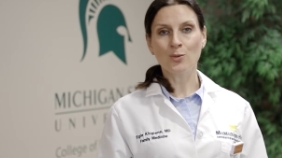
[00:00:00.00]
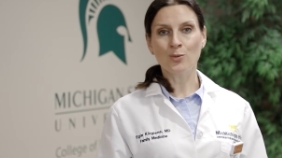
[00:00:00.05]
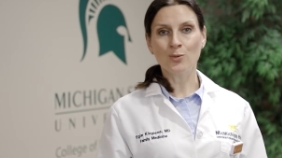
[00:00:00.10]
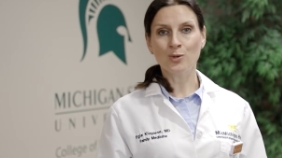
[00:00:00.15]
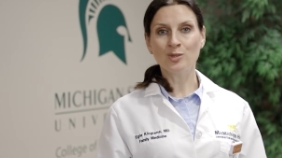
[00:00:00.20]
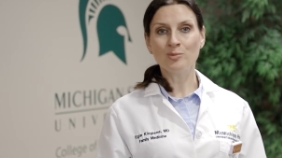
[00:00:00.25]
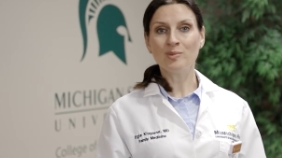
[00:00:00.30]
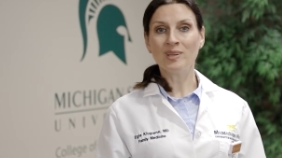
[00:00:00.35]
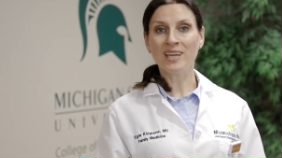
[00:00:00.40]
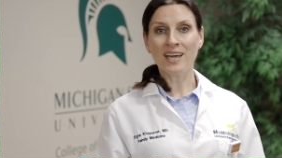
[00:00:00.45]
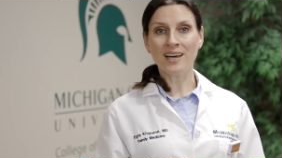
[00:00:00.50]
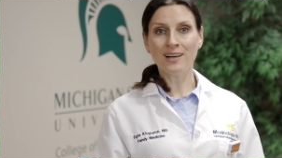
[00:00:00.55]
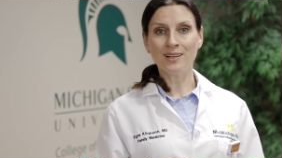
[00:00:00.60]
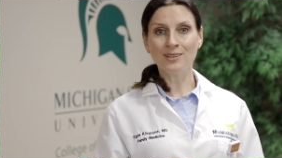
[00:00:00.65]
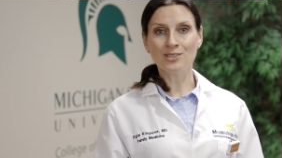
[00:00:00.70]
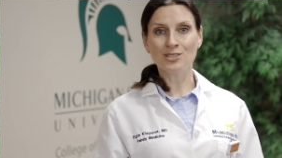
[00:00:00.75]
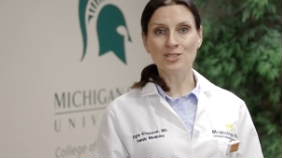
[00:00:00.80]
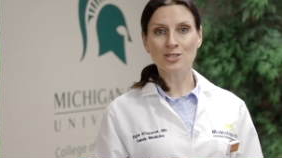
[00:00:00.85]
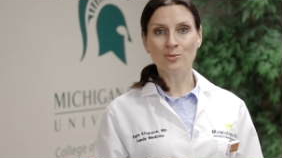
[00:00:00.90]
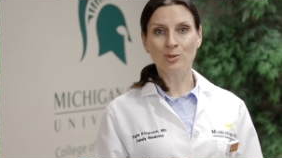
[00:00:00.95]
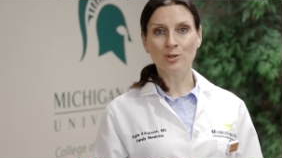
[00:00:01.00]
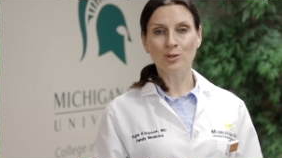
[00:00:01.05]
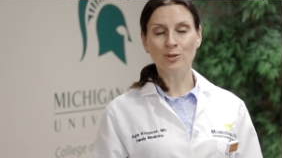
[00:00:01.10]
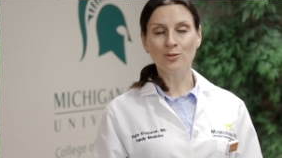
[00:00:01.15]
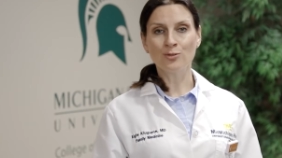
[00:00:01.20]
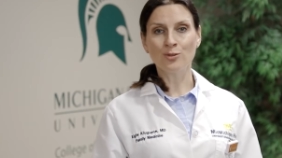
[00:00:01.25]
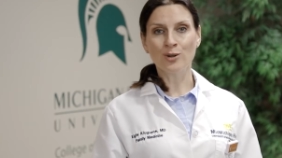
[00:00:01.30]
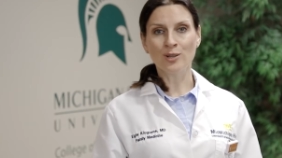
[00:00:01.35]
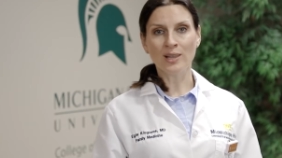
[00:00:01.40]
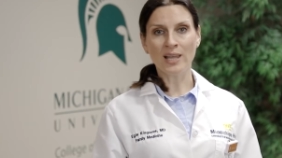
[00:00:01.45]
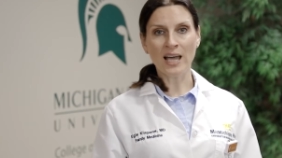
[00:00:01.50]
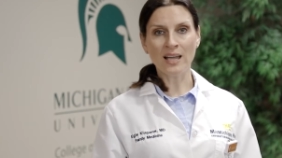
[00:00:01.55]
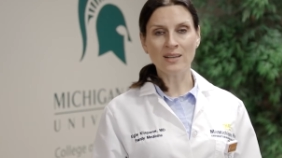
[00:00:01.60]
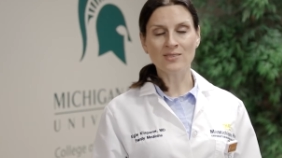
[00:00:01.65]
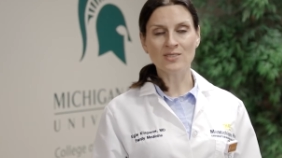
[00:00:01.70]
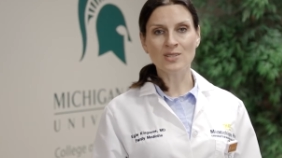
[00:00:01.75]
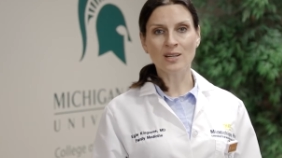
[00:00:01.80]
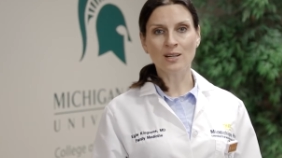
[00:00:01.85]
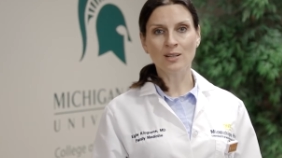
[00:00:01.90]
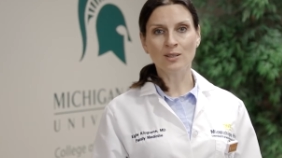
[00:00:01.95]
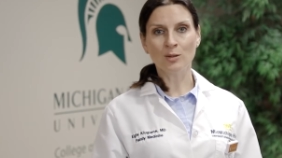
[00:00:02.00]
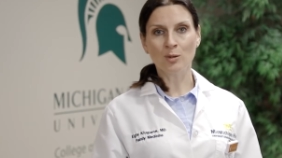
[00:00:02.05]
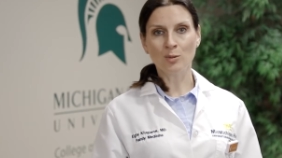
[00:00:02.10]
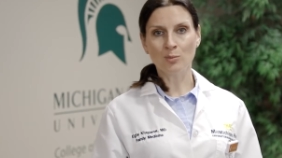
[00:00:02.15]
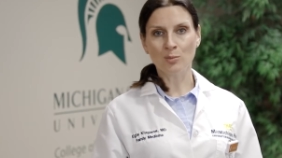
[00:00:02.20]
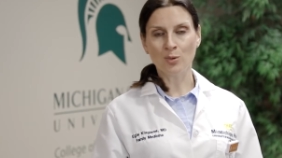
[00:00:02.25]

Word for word: will be eligible for lifestyle